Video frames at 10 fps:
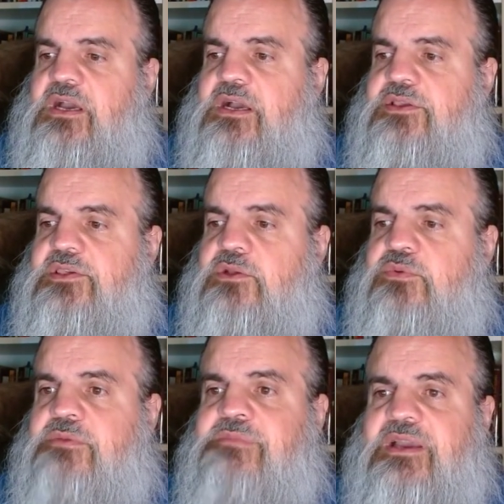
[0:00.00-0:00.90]
Uh, so
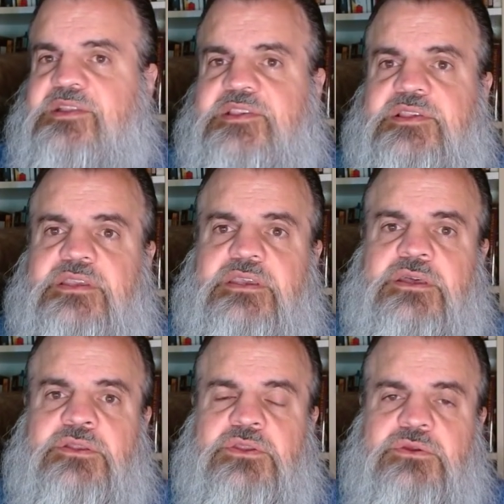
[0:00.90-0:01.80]
we might see
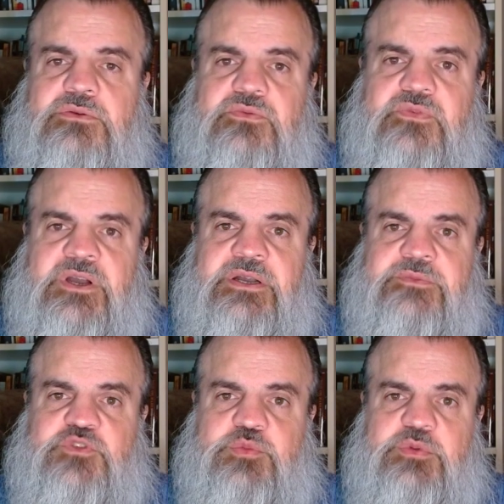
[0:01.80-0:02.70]
a new
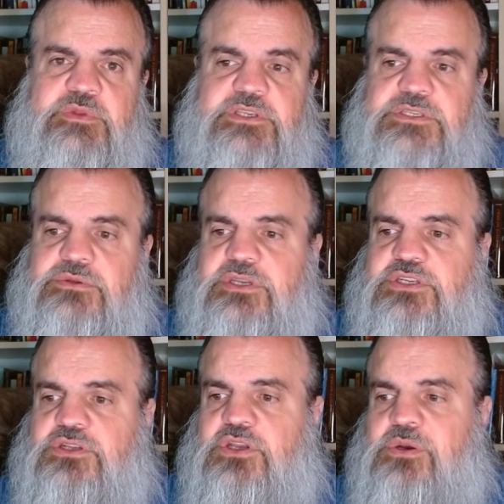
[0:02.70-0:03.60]
um, Trump
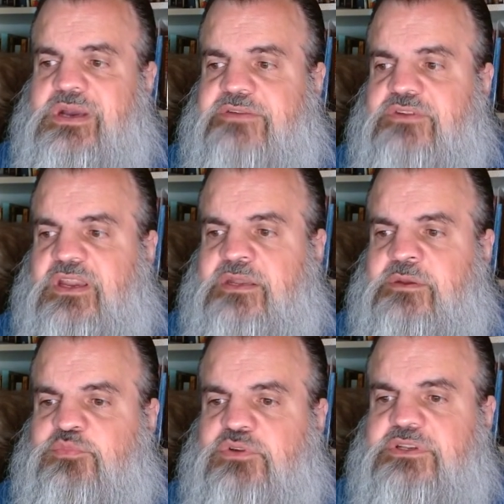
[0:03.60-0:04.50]
administration go after
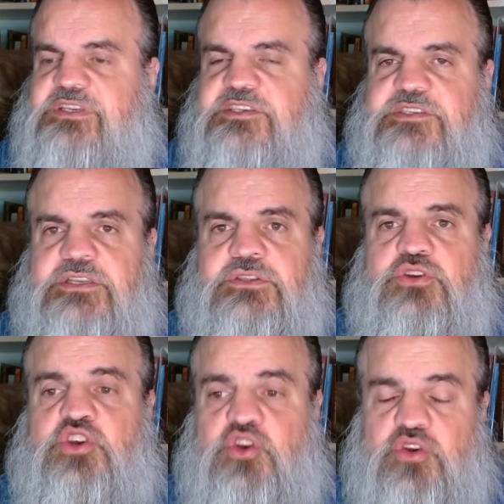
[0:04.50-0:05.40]
academic protests,
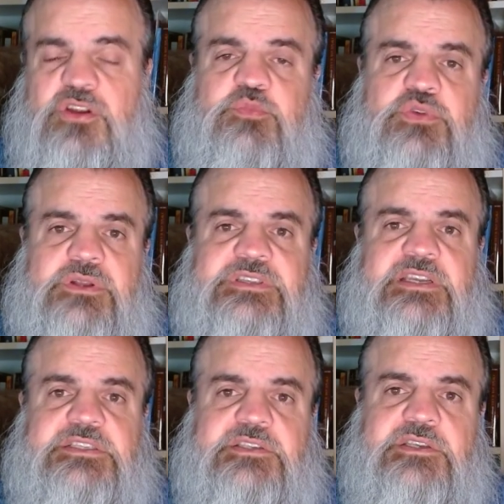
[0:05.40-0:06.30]
either current
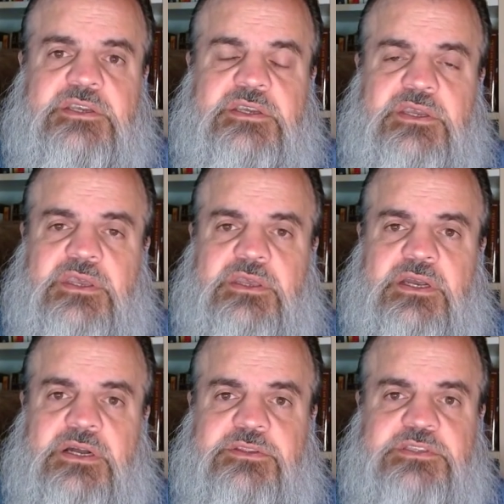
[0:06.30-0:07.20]
protests.
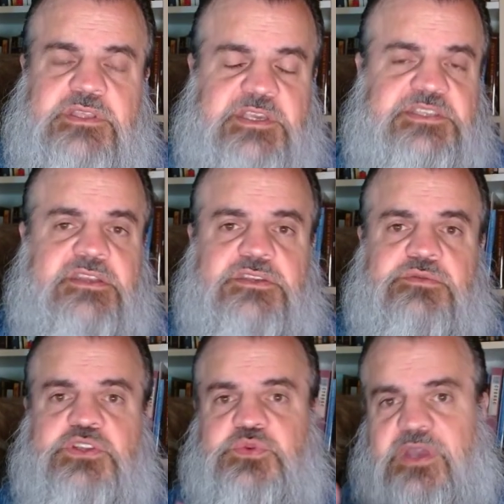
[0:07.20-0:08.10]
Uh, to the extent
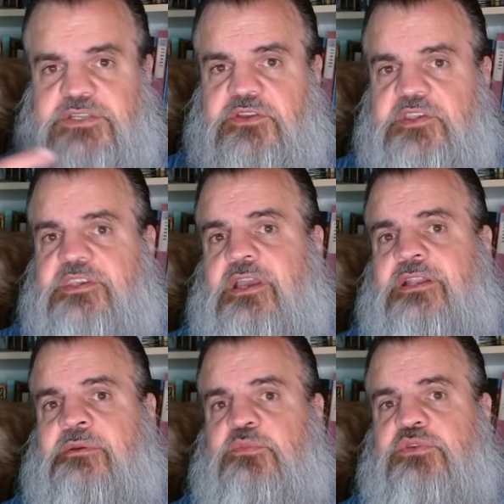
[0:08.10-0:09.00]
to which we actually see
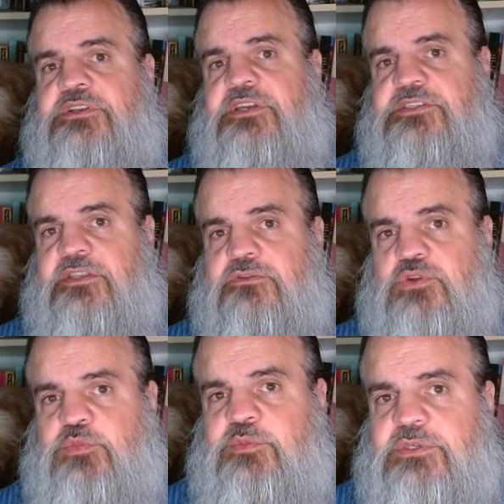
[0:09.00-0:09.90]
academic protests against
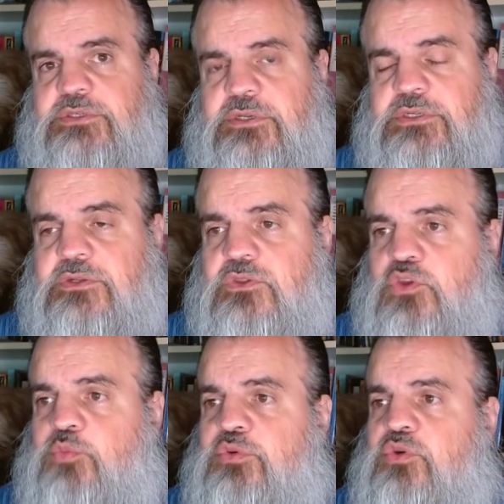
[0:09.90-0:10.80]
the Trump administration is
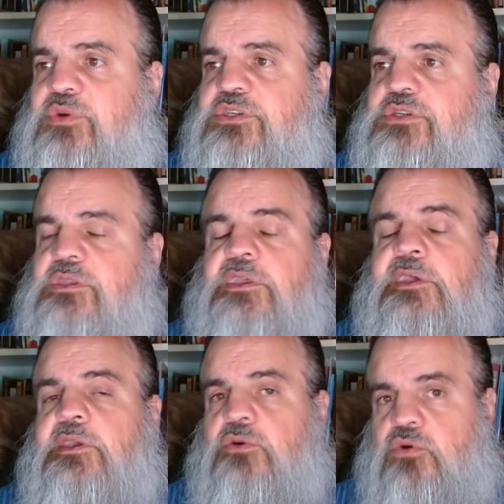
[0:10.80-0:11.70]
an open question,
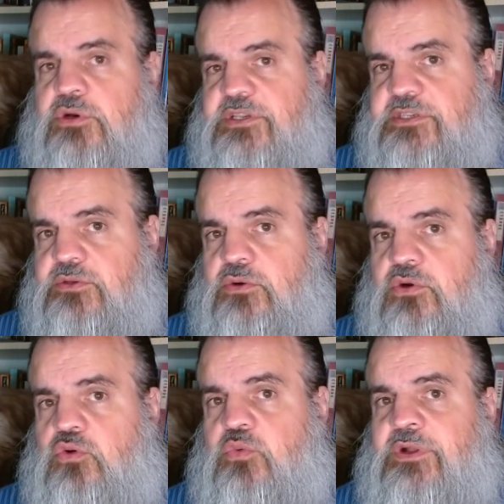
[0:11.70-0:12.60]
or
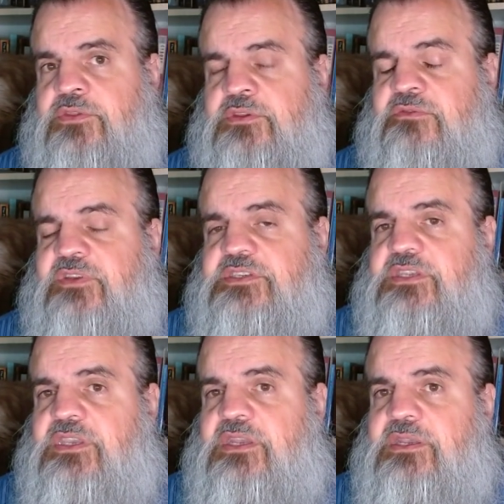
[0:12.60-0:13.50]
historical ones
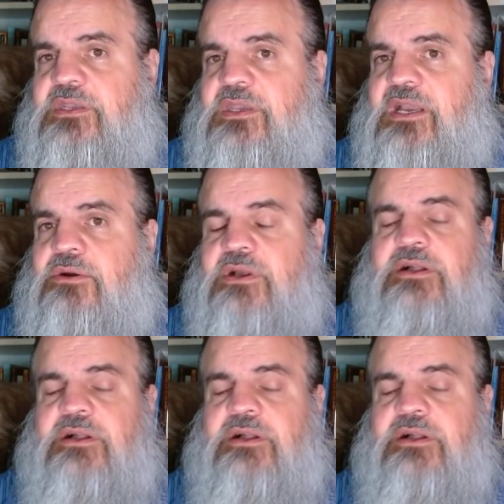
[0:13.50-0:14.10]
investigating how